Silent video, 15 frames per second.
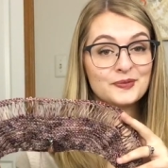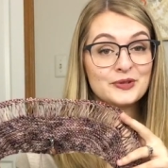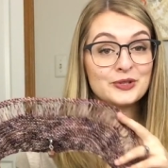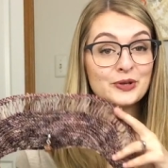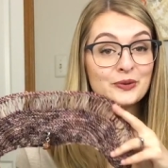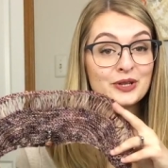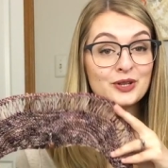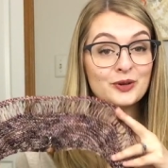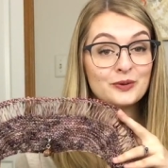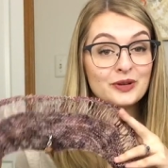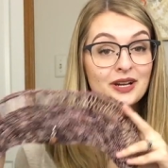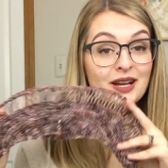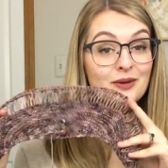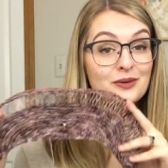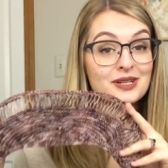so we know
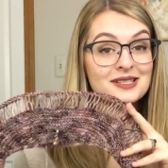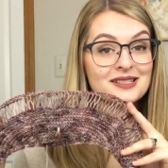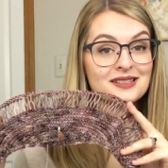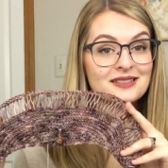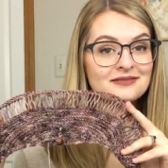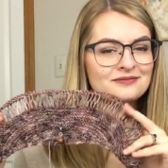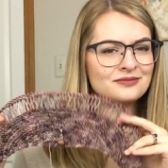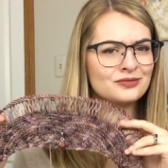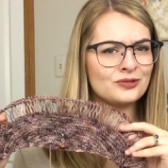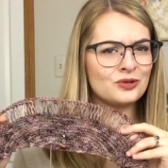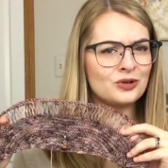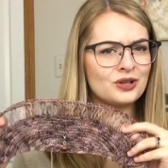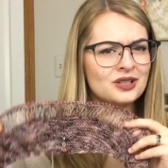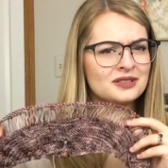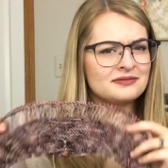where I was
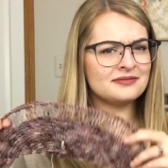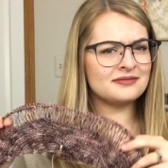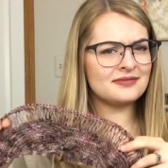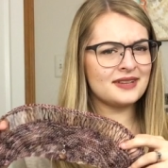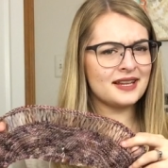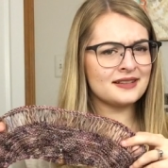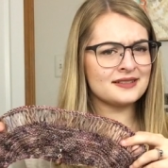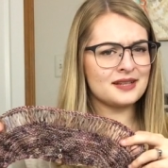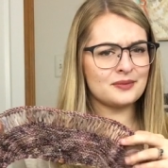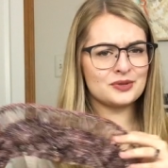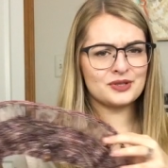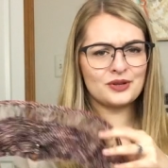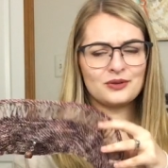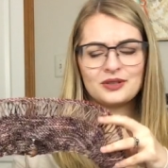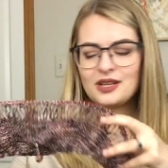for next
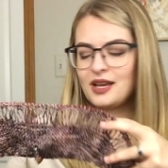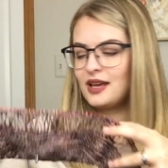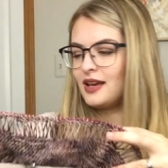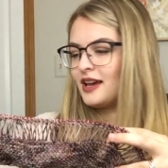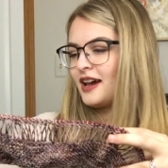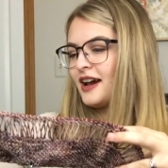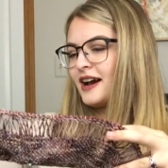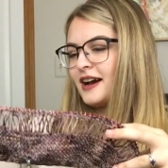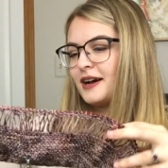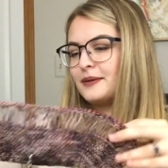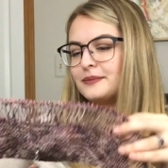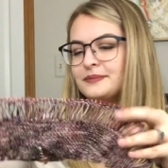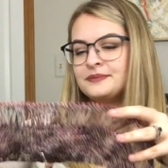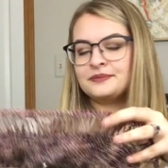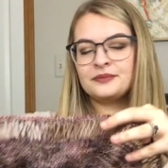episode.
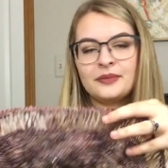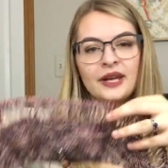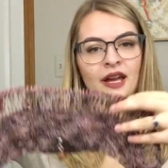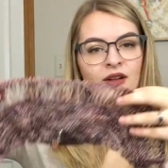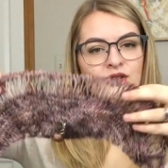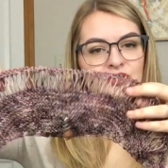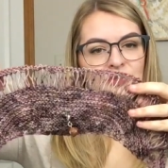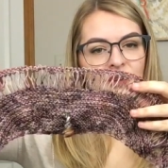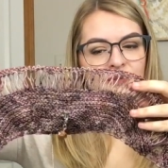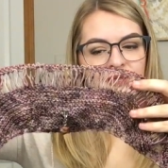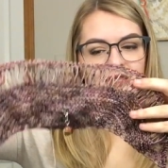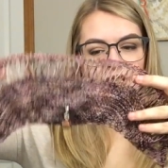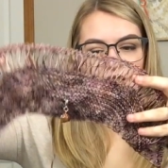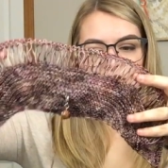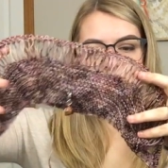But yeah, drop
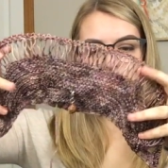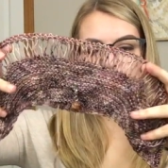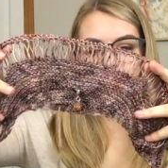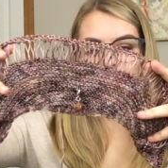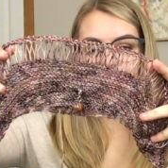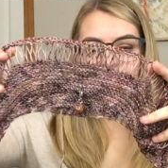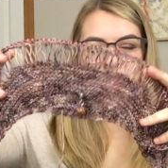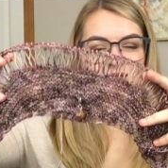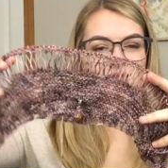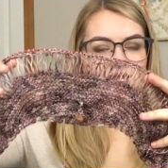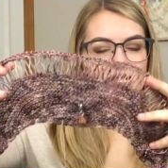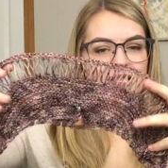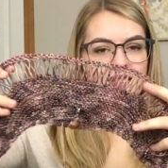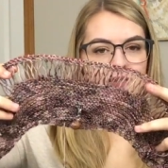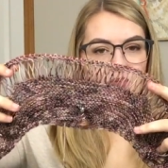stitches. This is
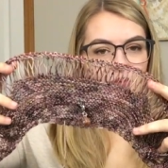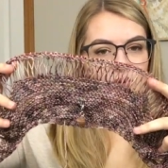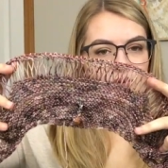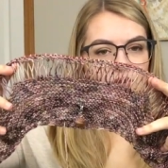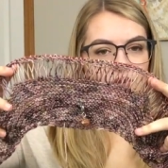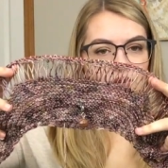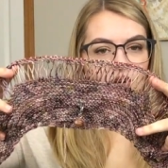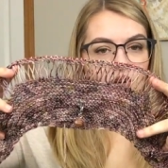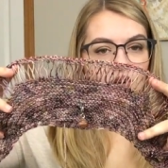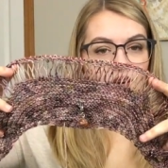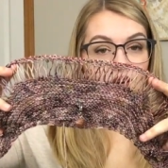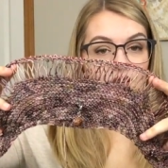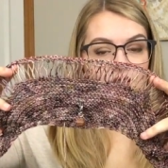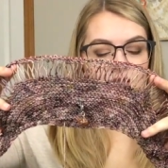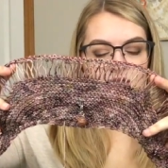just simple
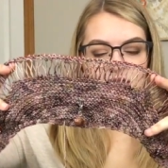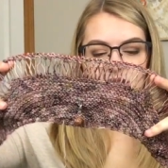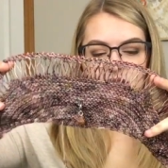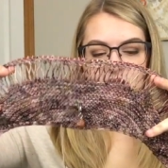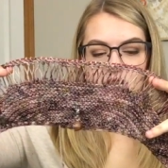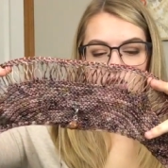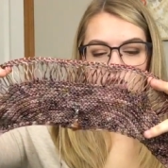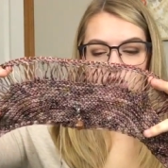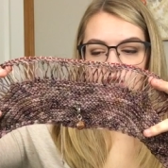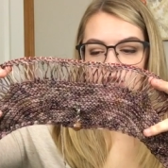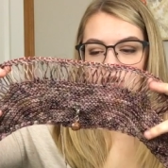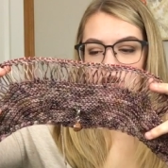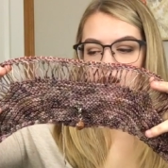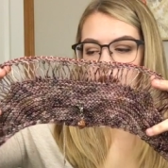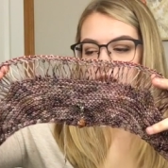garter
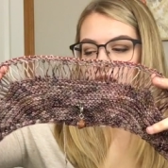stitch,